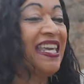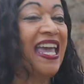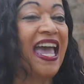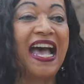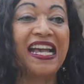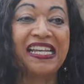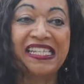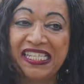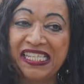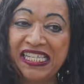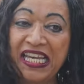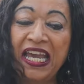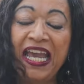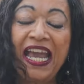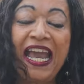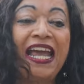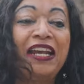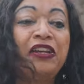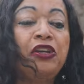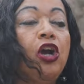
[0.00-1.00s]
Yes,
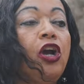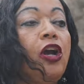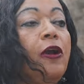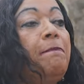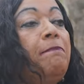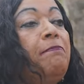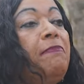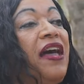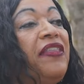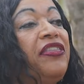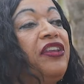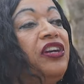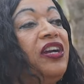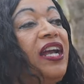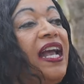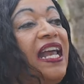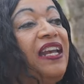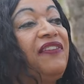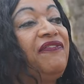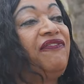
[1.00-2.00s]
and her mother
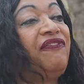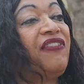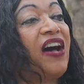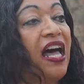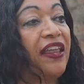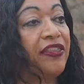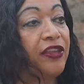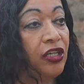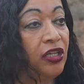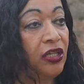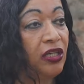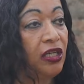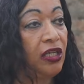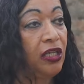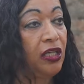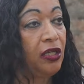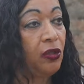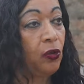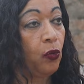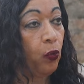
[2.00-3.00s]
and father,
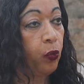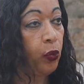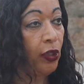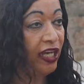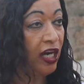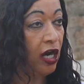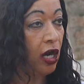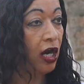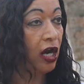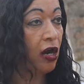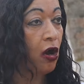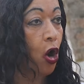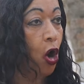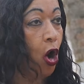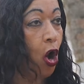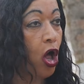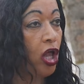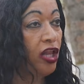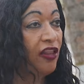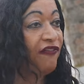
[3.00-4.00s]
we are
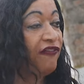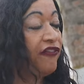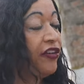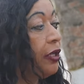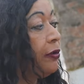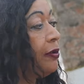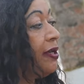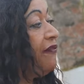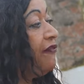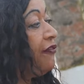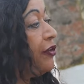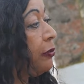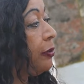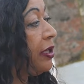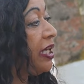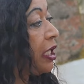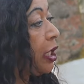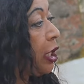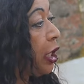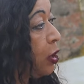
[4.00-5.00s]
all very,
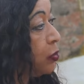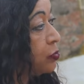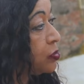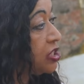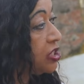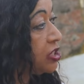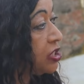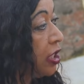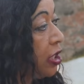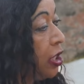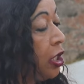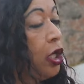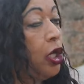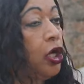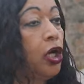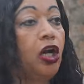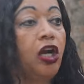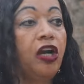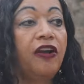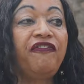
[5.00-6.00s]
very close.
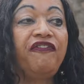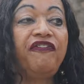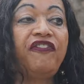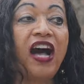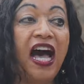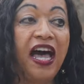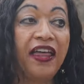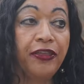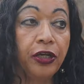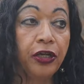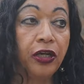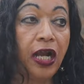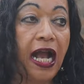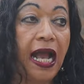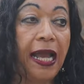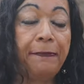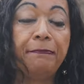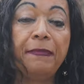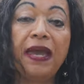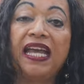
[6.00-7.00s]
Her father,
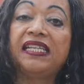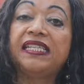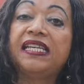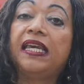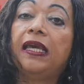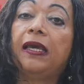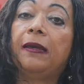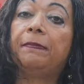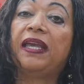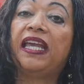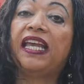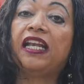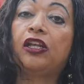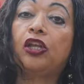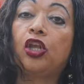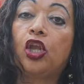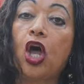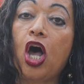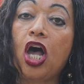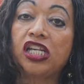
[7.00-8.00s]
I met him
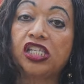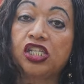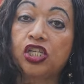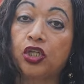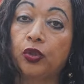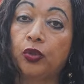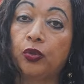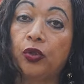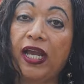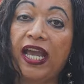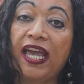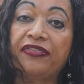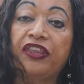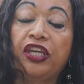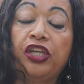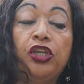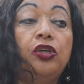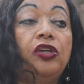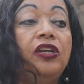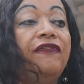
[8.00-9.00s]
in law school at
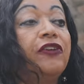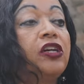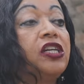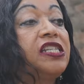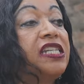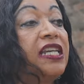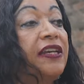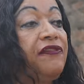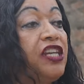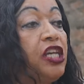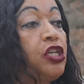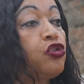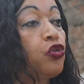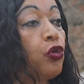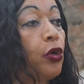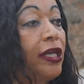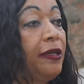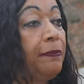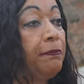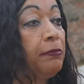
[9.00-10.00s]
the University of
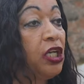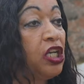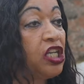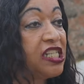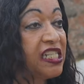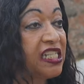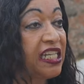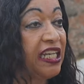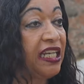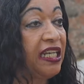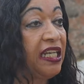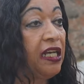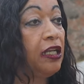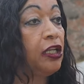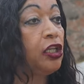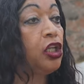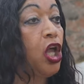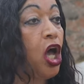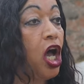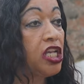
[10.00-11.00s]
Detroit Mercy
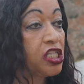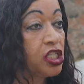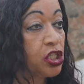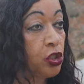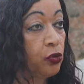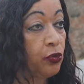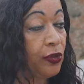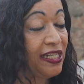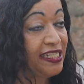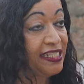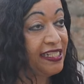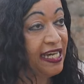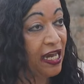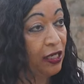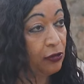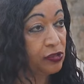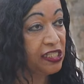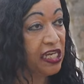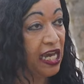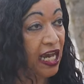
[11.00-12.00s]
Law School in
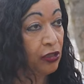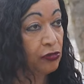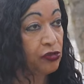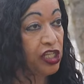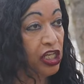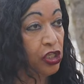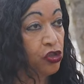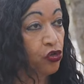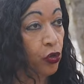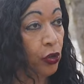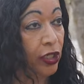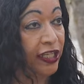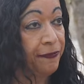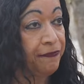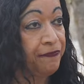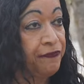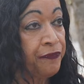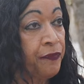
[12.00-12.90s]
downtown Detroit.